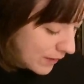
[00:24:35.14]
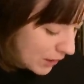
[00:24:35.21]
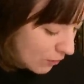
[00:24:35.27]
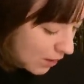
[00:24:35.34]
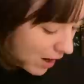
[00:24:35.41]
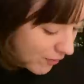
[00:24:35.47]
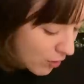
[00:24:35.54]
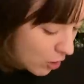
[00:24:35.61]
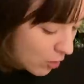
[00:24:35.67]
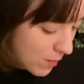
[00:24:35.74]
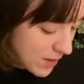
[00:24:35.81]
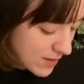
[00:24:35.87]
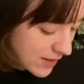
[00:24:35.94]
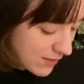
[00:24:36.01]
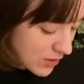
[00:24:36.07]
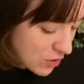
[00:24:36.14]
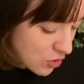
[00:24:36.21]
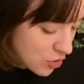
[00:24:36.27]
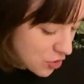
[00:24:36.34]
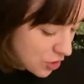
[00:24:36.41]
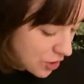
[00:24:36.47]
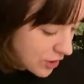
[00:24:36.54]
they arrive home as like this
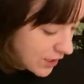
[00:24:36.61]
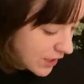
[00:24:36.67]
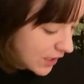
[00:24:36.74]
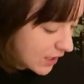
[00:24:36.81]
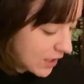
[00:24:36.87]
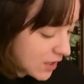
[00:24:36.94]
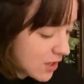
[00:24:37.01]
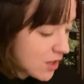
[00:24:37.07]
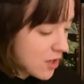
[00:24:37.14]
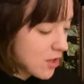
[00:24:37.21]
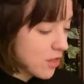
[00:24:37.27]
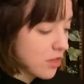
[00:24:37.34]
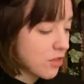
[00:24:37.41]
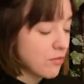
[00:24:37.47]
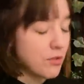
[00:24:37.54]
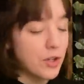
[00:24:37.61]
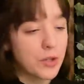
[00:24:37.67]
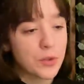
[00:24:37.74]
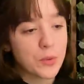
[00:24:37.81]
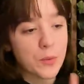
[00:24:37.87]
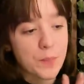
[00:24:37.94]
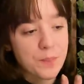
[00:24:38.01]
journey
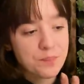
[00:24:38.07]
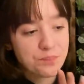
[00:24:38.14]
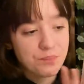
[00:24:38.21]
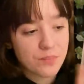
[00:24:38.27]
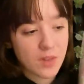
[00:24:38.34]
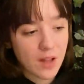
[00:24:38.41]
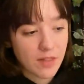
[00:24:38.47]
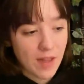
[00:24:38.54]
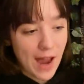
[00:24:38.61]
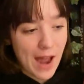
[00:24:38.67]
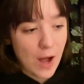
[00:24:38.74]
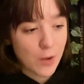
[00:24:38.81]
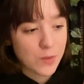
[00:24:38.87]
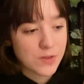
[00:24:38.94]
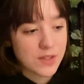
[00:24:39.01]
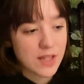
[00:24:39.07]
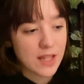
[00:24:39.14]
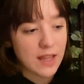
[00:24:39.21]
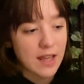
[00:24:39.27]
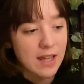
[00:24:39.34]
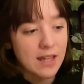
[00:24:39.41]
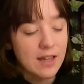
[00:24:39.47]
through the house, they
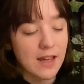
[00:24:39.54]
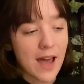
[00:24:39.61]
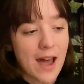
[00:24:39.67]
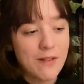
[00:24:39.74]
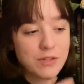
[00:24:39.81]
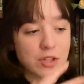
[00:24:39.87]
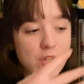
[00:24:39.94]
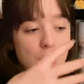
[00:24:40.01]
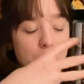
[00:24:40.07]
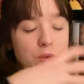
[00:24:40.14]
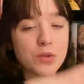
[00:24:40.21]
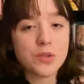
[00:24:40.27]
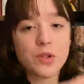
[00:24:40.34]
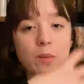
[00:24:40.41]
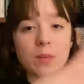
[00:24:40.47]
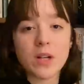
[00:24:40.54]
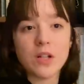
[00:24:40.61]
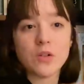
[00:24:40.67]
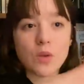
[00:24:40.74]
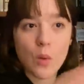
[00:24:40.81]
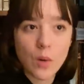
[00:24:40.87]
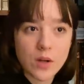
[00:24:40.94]
like have to go through so many
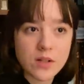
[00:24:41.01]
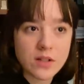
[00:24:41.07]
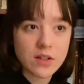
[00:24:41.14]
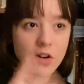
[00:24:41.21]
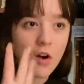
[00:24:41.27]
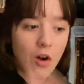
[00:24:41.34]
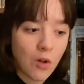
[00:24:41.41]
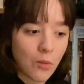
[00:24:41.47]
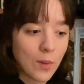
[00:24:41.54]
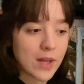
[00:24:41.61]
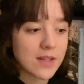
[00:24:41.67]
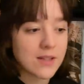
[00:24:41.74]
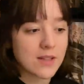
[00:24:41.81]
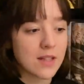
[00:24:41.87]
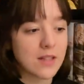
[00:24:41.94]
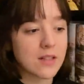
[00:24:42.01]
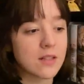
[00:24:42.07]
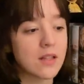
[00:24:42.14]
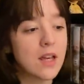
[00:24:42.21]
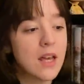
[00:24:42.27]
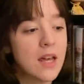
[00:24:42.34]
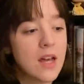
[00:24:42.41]
doors and hallways, and
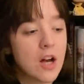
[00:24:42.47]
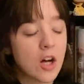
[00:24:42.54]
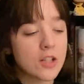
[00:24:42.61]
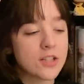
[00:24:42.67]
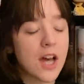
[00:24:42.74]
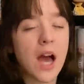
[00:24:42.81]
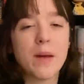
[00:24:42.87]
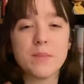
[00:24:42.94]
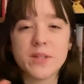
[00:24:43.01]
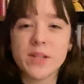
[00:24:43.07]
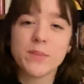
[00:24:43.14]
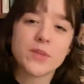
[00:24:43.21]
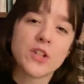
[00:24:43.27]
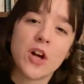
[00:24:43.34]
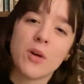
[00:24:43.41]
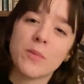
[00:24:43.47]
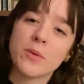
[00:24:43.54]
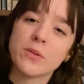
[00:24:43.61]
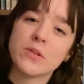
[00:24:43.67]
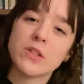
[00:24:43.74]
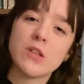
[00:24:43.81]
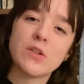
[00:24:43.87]
time seems to
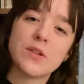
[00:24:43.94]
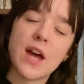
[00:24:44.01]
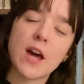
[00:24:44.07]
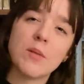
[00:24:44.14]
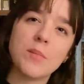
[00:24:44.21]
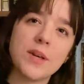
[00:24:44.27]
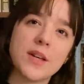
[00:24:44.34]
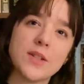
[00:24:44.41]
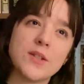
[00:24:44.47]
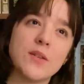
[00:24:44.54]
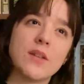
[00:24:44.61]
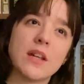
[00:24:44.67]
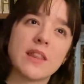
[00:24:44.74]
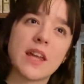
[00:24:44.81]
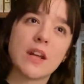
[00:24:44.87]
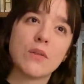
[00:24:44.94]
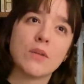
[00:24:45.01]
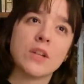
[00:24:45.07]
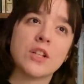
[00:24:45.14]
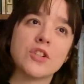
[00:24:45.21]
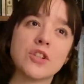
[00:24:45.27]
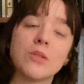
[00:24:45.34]
almost slow down because you think that it
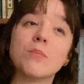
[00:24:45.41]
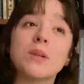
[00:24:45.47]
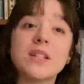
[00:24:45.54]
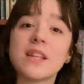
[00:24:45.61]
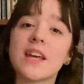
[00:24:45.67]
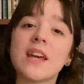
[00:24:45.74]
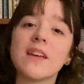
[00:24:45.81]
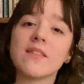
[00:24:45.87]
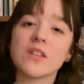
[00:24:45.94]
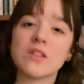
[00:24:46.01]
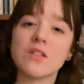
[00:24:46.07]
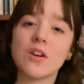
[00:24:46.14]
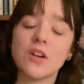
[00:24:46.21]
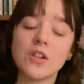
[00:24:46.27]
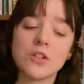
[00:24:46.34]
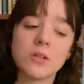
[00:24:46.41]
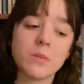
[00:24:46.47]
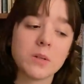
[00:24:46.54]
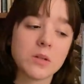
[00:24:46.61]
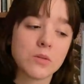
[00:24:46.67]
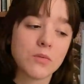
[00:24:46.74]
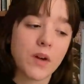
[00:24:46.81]
really shouldn't be taking this long. You should be
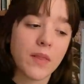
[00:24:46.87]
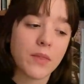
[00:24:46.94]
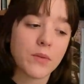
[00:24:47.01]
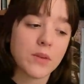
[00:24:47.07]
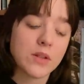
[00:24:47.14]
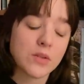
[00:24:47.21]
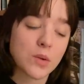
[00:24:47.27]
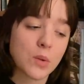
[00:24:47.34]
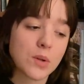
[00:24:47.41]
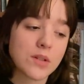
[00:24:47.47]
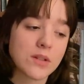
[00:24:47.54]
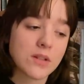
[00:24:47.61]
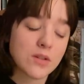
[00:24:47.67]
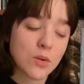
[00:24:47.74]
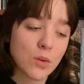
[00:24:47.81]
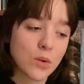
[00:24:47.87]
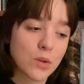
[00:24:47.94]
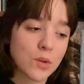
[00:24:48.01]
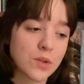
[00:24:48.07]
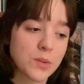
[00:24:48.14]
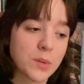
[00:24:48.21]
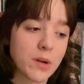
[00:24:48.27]
able to run through these doors and these
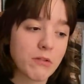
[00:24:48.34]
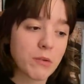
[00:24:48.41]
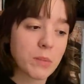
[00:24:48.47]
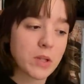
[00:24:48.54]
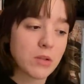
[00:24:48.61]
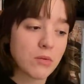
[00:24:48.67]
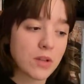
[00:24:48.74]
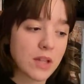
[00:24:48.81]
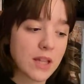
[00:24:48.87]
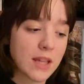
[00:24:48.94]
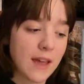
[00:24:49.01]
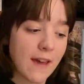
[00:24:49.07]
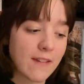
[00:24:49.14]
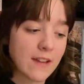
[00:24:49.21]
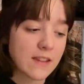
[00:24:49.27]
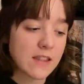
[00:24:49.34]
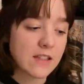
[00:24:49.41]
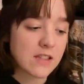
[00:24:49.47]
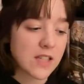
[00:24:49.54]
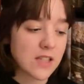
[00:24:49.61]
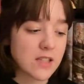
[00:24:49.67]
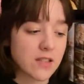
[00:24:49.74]
corridors or whatever, but you really get like this
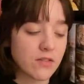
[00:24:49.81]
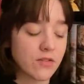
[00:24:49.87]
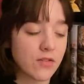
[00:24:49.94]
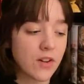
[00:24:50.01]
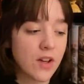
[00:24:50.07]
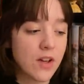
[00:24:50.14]
sense of